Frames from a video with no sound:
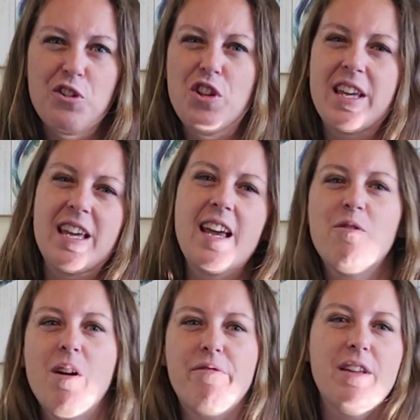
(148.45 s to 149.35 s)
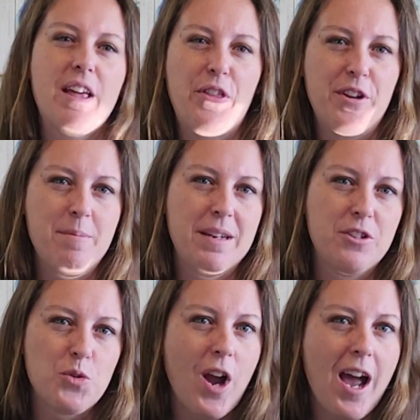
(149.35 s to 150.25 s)
looking at roughly a
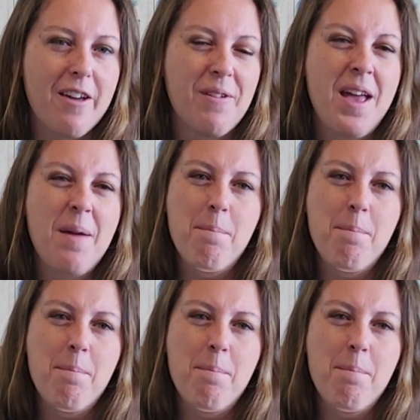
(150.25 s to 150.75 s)
30-minute drive,